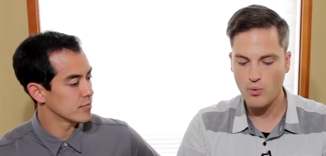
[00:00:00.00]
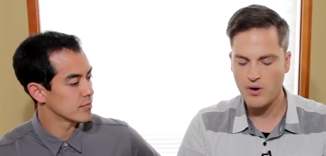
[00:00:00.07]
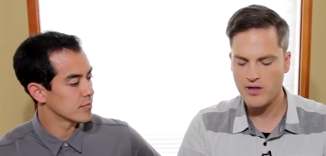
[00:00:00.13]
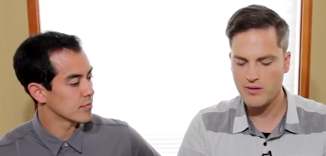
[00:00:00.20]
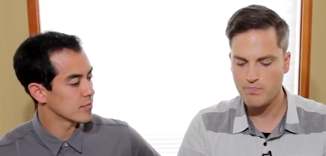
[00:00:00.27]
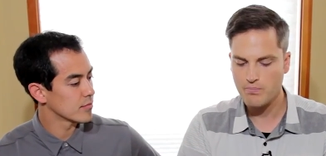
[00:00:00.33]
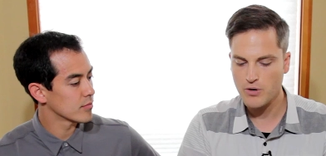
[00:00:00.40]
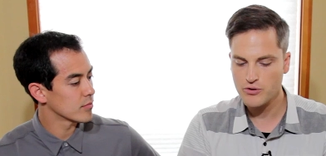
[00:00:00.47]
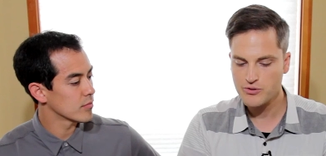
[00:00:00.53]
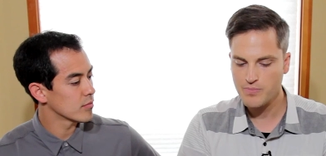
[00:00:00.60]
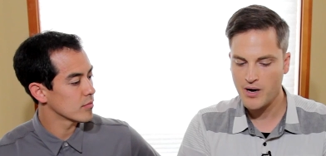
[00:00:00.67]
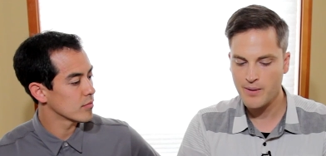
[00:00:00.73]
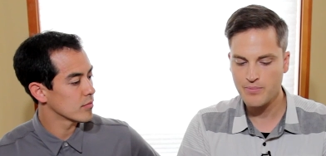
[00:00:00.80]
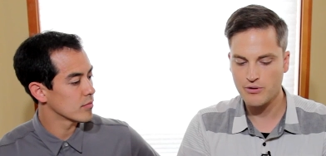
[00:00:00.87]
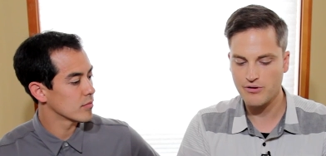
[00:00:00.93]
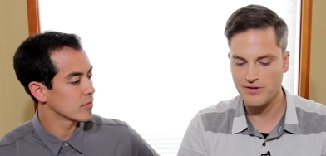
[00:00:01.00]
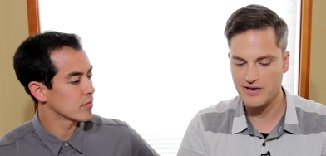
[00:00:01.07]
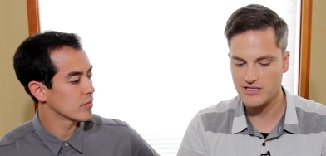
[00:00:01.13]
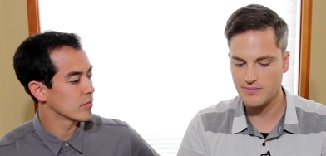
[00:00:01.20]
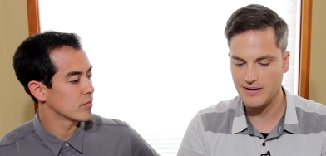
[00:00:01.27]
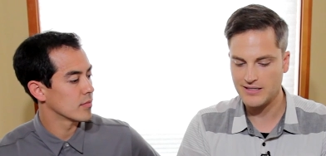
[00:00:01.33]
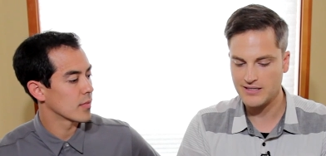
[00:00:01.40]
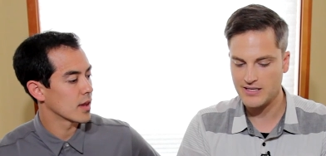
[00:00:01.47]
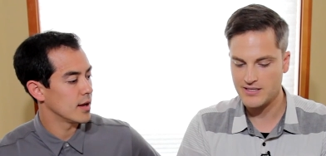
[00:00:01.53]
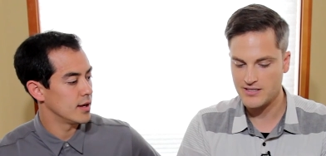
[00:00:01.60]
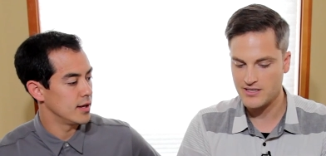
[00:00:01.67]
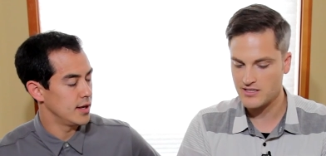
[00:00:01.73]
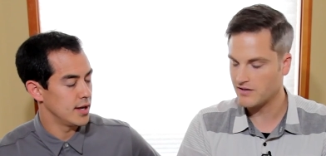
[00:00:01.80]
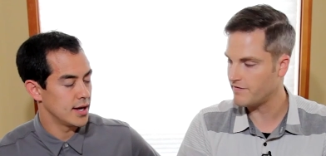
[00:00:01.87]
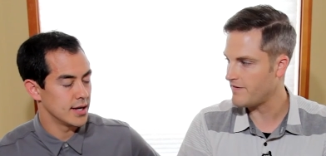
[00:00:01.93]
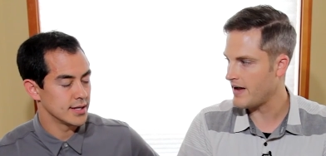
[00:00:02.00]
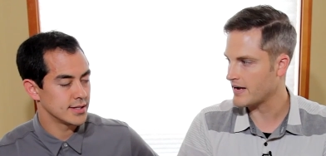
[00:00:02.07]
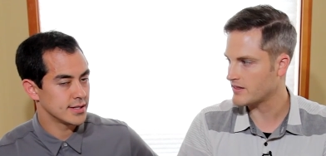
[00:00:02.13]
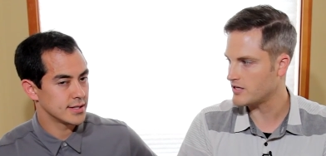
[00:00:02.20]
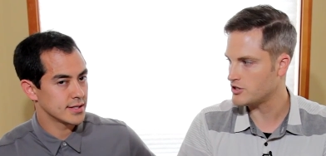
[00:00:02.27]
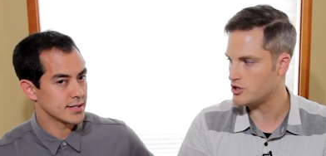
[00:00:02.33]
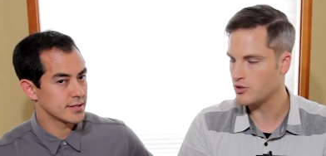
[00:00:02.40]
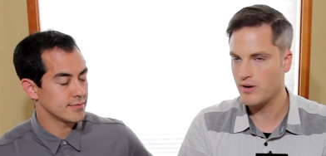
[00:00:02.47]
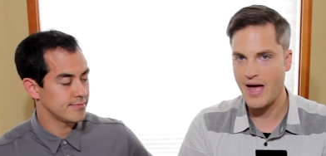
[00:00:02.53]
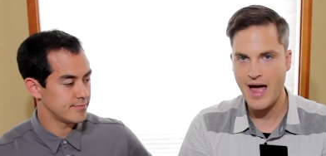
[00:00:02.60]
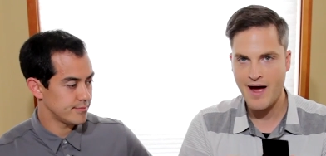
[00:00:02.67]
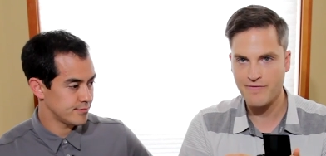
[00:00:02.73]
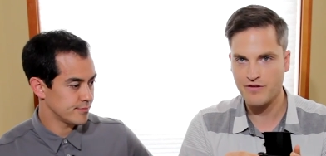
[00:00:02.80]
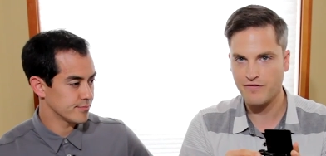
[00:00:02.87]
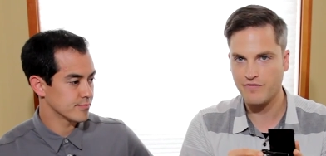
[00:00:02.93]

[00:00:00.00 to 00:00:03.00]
Speaker 1: one of the most popular things about this is yes. the fact that you have the